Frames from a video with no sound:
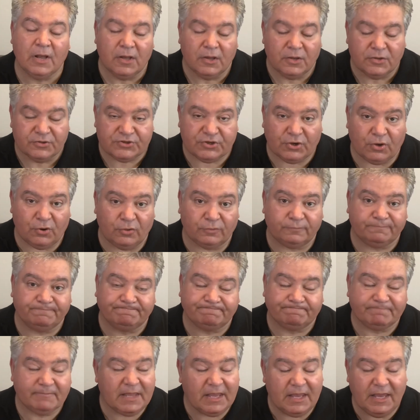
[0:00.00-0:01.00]

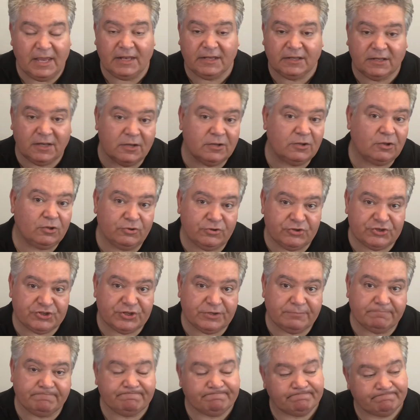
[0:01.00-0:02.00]
So, in
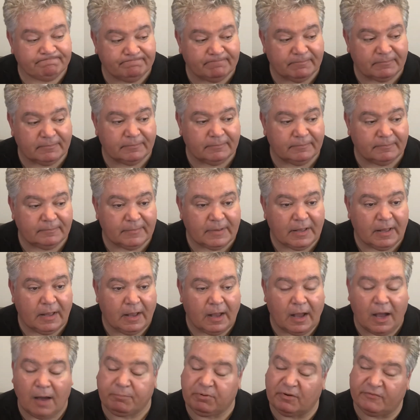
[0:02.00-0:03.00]
conclusion,
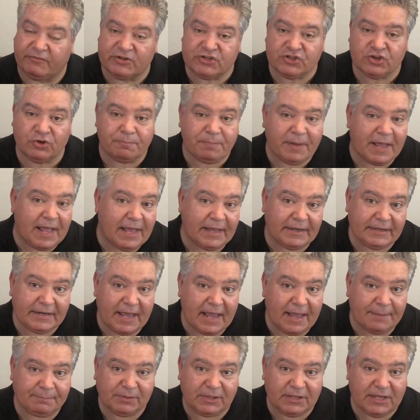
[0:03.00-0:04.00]
a provisional patent
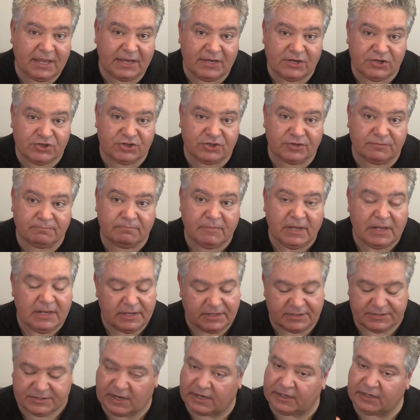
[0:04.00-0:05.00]
application
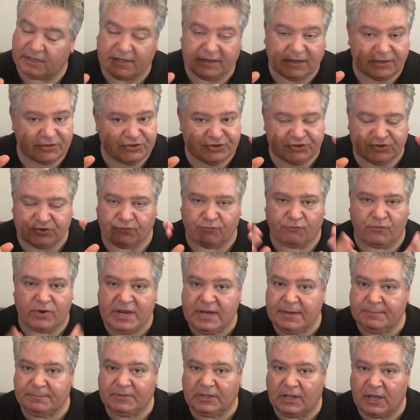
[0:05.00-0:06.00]
is kind of like a
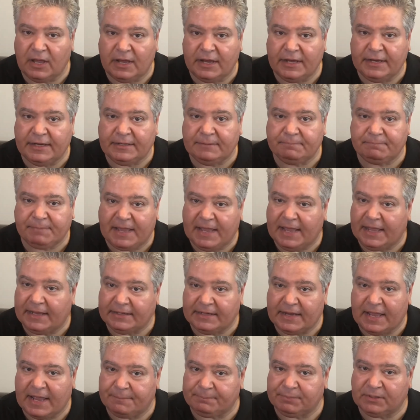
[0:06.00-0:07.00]
streamlined
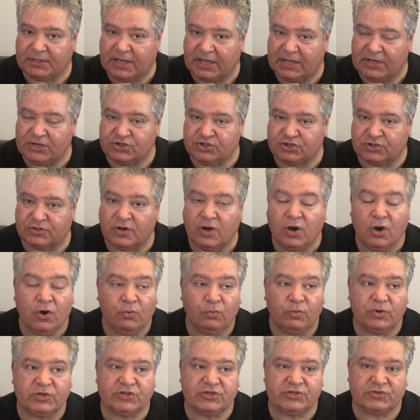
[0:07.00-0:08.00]
patent application,
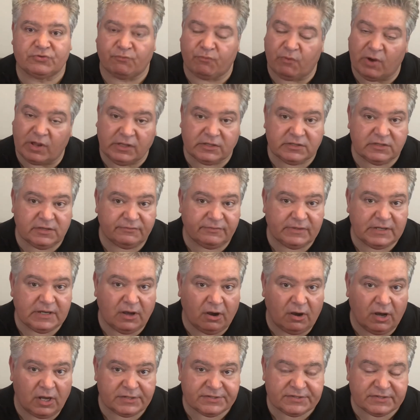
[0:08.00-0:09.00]
which is relatively
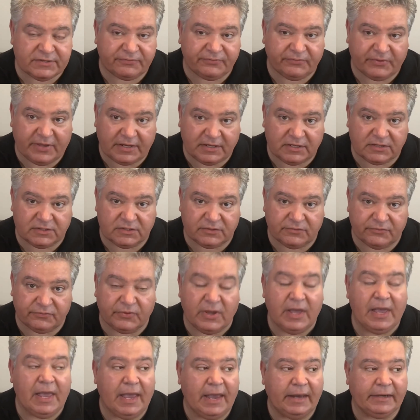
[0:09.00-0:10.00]
cost
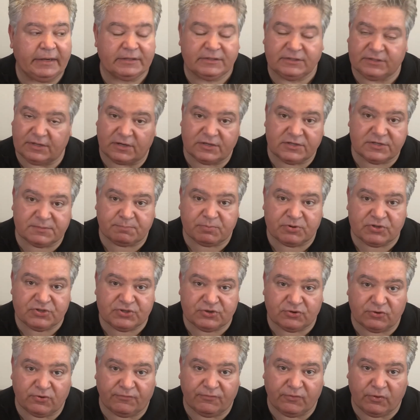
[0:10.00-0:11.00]
effective, and it does
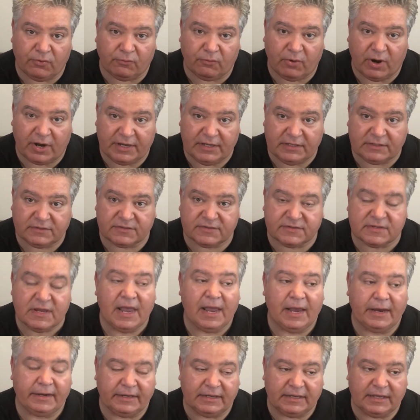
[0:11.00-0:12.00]
preserve your rights,
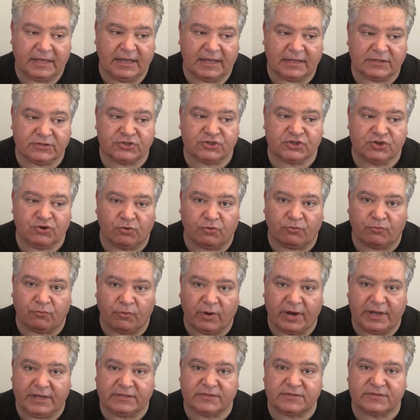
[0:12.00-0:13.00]
and it gets your
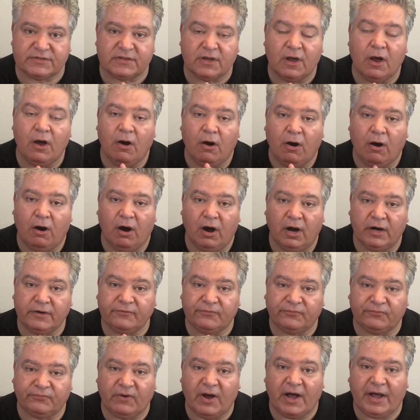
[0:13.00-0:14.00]
rights on
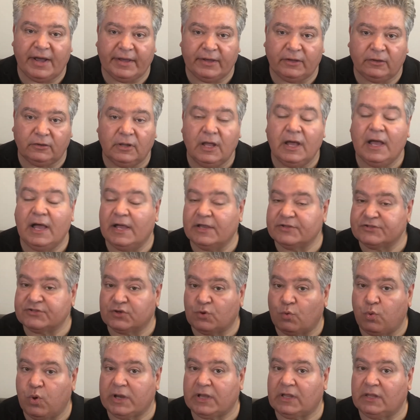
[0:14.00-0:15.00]
file as
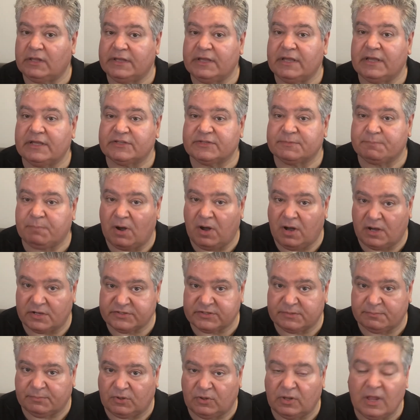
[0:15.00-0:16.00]
quickly as
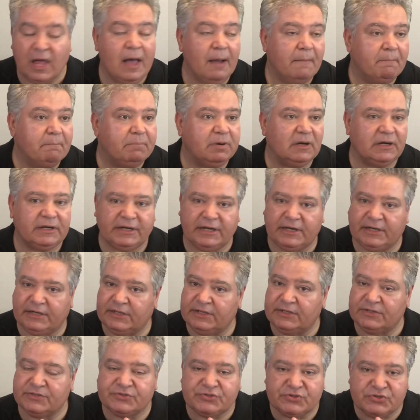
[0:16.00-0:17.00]
possible. But it
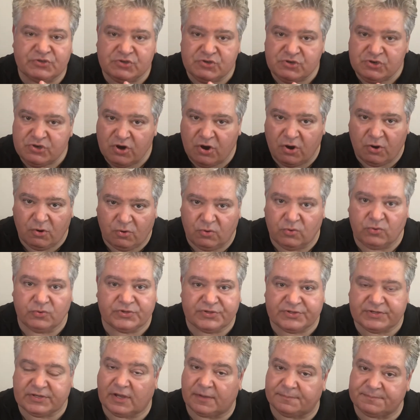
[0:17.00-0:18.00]
is no
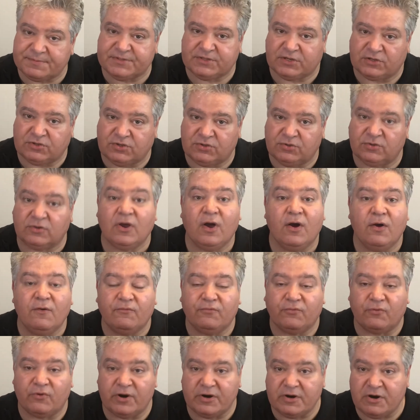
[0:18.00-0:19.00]
substitute
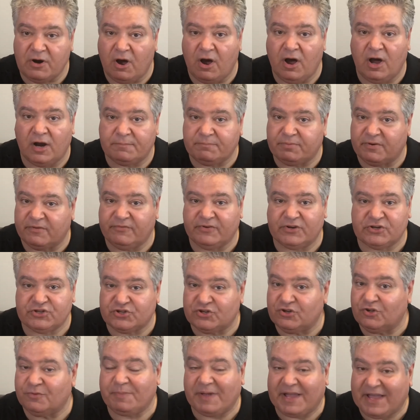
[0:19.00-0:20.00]
for a
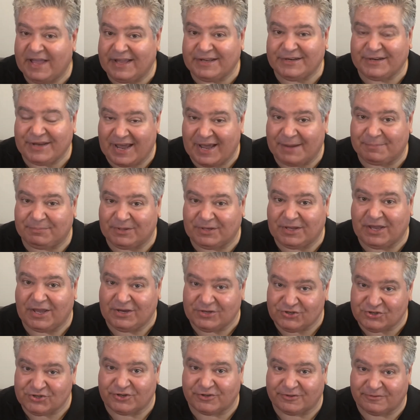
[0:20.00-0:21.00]
non-provisional patent
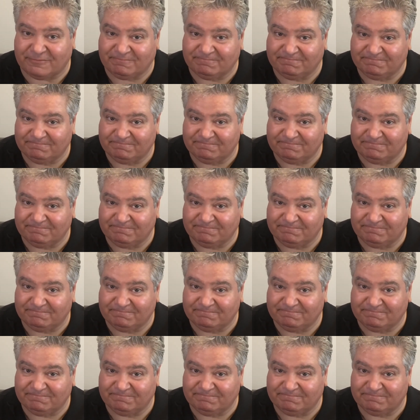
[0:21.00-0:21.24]
application.